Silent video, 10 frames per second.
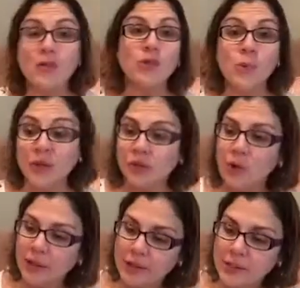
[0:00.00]
So we're
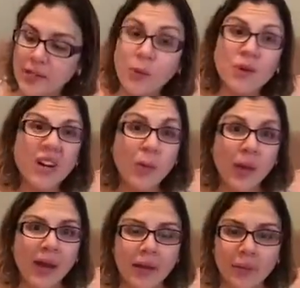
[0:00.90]
gonna
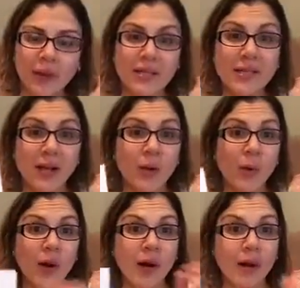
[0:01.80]
weigh it. We're gonna take a
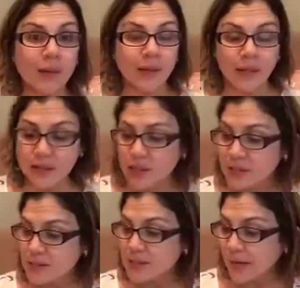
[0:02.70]
little
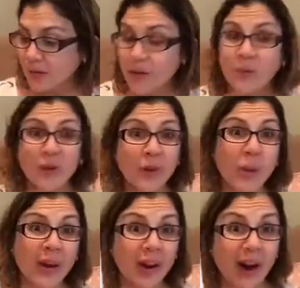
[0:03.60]
kitchen scale, and we're gonna
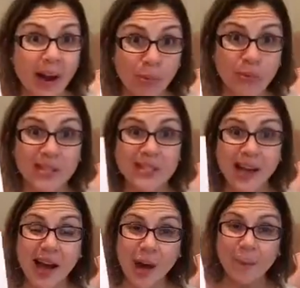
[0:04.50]
weigh our apple to see
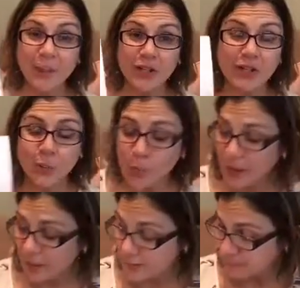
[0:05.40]
how much it
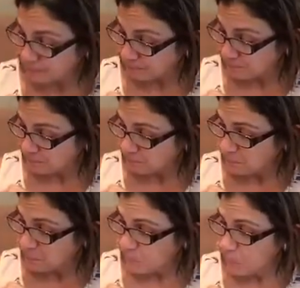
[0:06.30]
weighs.
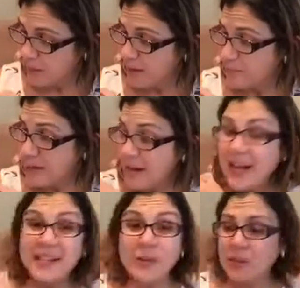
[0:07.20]
Okay,
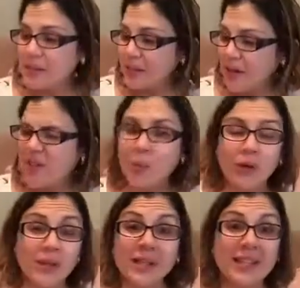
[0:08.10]
then we're gonna see we're
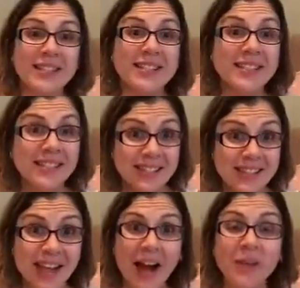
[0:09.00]
gonna take the
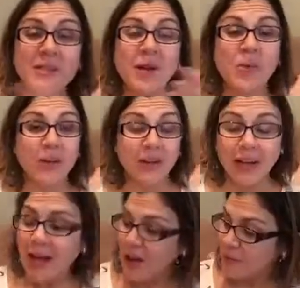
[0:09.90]
seeds out, and we're gonna
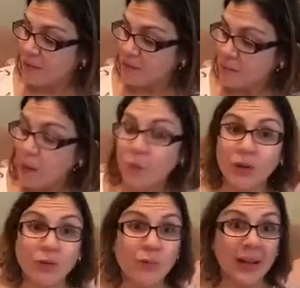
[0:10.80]
count them, and we're
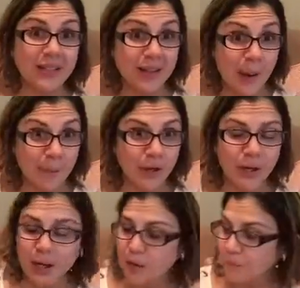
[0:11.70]
gonna write the number
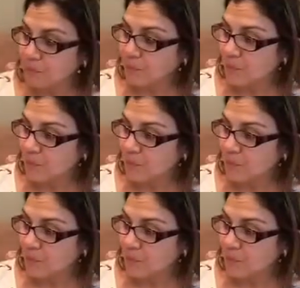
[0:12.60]
here.